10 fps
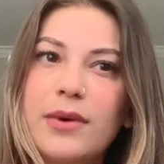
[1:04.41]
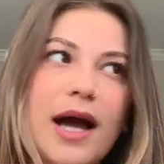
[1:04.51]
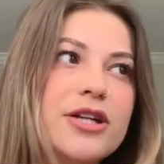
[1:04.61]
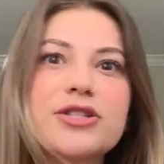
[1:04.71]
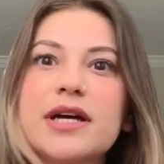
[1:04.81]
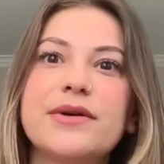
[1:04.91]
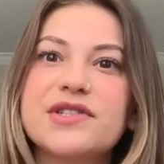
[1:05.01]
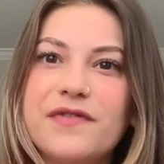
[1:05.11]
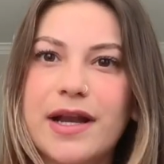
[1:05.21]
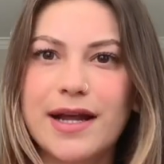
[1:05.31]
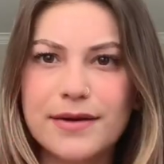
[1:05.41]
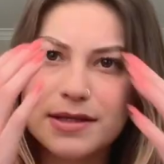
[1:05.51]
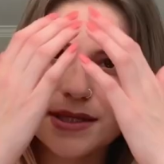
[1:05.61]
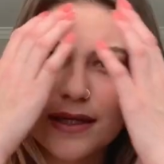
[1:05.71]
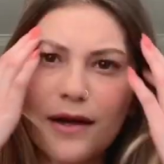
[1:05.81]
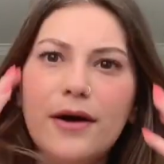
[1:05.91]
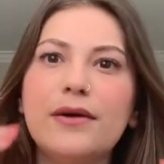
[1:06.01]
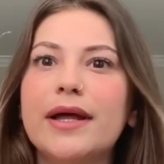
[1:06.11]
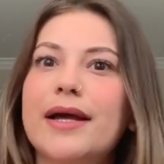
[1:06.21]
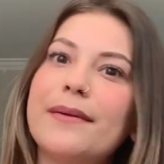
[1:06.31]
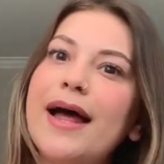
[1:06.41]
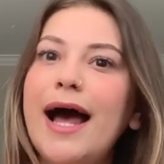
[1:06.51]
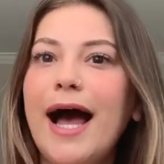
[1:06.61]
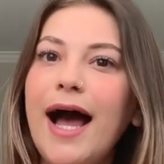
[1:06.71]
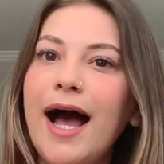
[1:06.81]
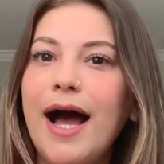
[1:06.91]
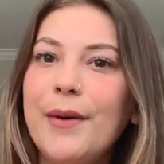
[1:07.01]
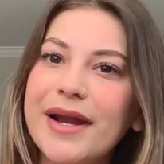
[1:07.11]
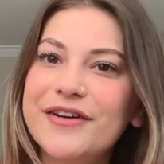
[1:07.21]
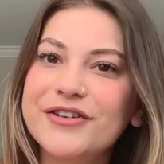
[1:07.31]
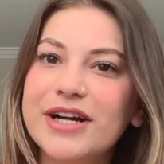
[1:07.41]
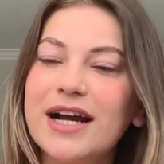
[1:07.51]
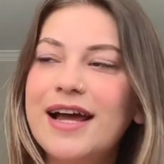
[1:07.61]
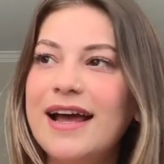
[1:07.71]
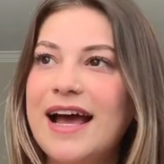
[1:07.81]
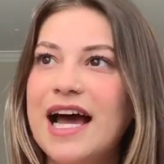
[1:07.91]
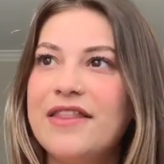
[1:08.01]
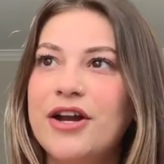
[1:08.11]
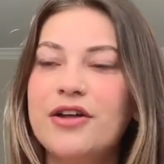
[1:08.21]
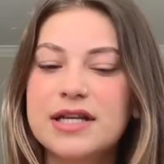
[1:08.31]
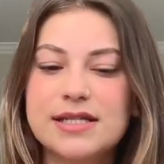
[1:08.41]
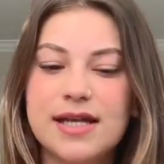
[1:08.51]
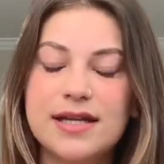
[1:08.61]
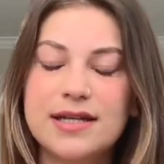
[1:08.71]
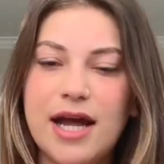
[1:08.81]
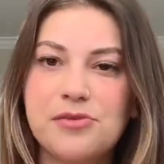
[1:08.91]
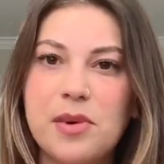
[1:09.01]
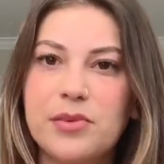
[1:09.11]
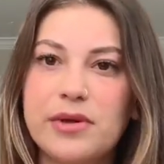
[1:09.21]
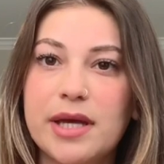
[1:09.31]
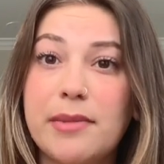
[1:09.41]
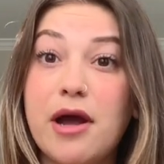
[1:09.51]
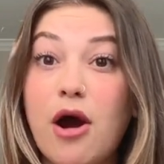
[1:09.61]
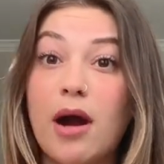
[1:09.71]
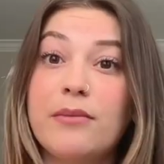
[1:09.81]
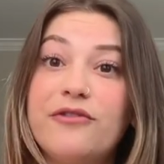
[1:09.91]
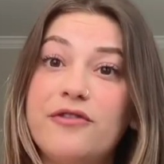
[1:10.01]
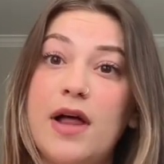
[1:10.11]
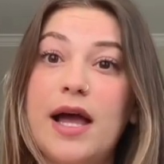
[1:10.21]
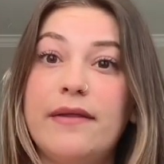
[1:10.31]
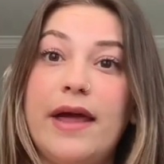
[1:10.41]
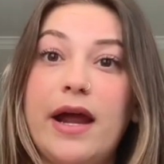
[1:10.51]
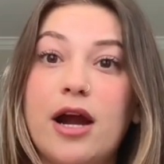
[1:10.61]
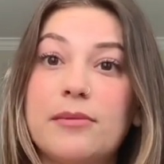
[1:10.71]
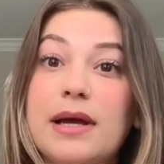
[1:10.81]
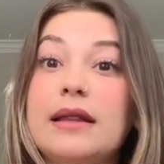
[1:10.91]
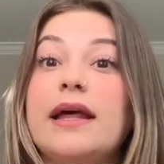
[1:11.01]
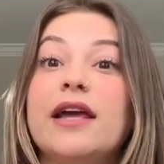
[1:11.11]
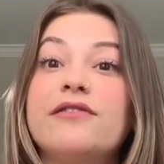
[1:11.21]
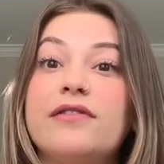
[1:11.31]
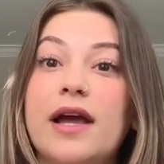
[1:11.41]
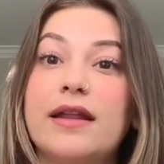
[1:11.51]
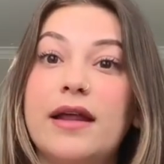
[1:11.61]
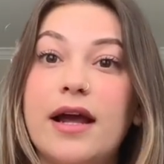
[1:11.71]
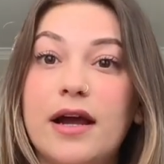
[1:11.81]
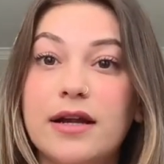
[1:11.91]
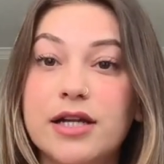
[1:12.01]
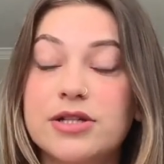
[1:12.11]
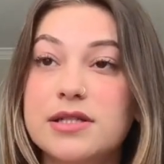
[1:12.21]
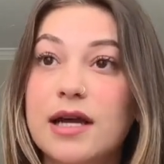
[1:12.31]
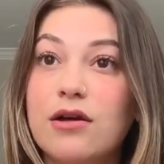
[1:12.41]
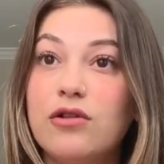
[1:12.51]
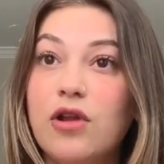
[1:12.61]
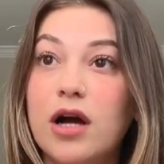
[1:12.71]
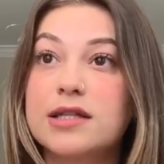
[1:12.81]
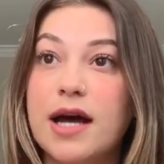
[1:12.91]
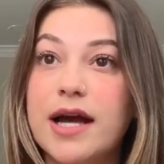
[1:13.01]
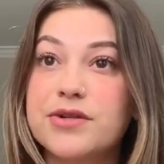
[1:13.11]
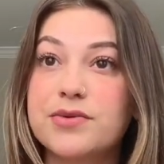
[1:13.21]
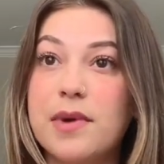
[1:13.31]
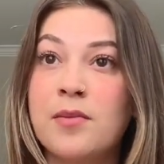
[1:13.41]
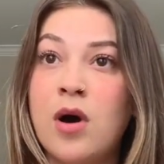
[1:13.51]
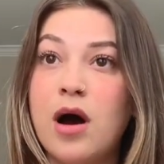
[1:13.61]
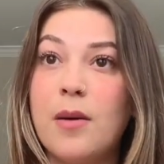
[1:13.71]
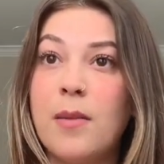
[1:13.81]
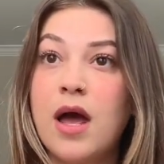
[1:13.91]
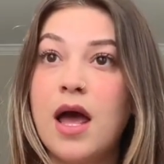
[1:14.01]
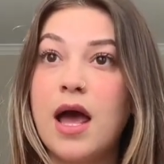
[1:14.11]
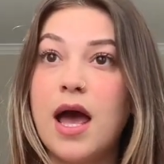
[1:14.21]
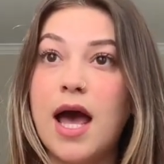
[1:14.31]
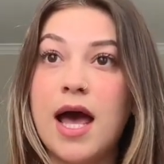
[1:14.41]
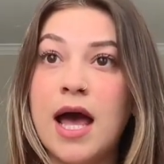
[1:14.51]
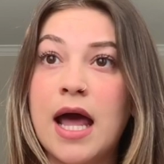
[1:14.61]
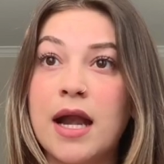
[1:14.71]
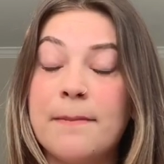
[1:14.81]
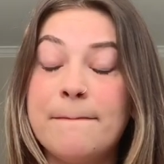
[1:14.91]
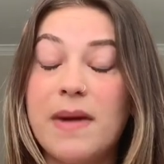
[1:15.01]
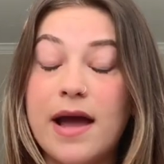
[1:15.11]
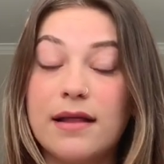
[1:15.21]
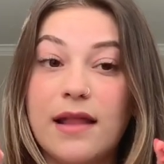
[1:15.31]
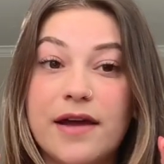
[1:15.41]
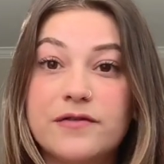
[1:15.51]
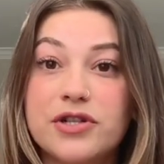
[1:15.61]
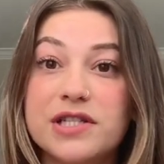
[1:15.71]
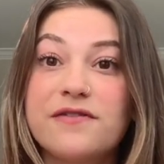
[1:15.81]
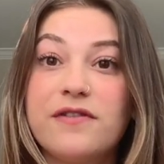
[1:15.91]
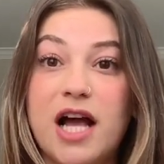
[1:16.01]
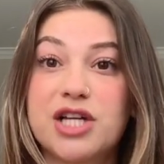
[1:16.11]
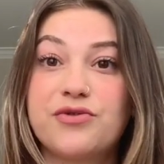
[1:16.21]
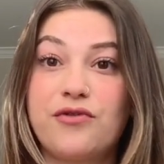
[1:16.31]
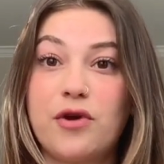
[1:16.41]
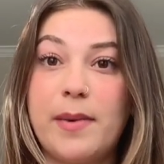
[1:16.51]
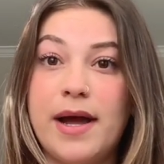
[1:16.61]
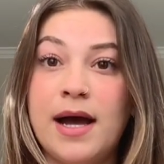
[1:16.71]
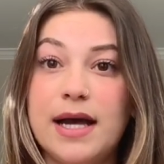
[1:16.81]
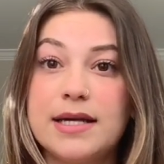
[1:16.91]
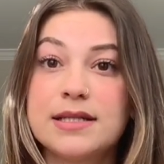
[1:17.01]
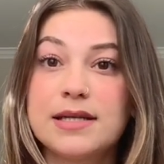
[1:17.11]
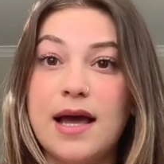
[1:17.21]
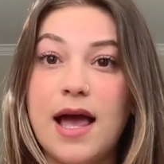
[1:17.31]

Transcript: But I just thought it was funny. I was like, oh, like, haha, whatever. And then all of a sudden, I remember like my arm fly in the air and my leg fly in the air, and I just like locked eyes with my mom, and my life just flashed before my eyes.